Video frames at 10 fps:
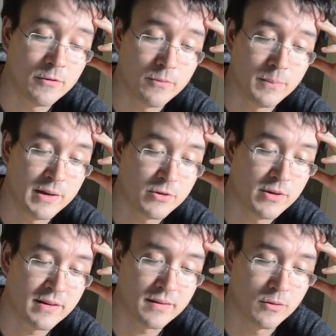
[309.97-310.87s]

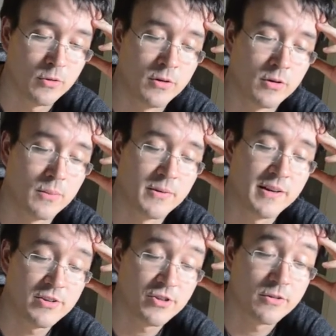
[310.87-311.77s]
metric or a
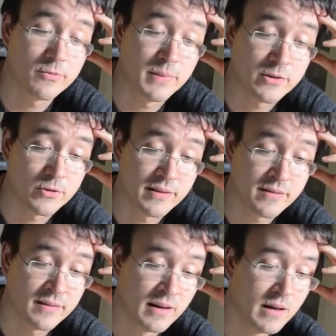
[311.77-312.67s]
combination of metrics.